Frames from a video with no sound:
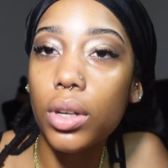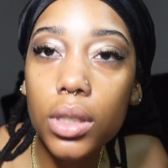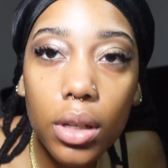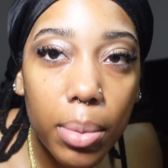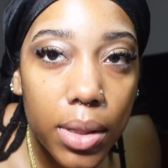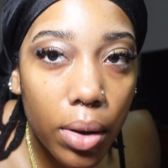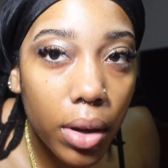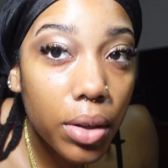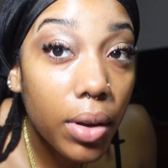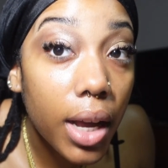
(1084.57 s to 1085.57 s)
What am I
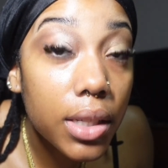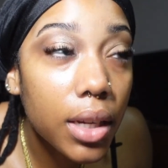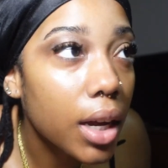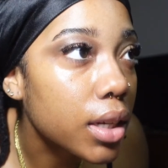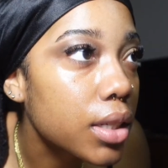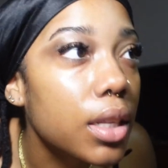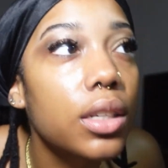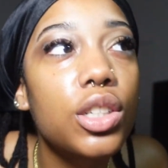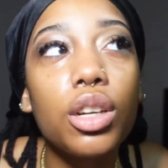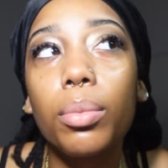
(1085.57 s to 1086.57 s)
saying? You guys can see the
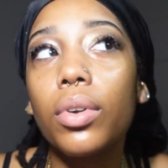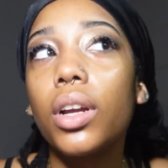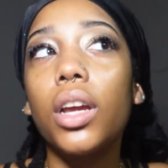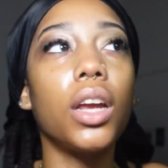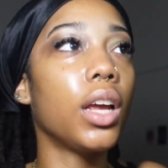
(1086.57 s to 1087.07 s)
shimmer.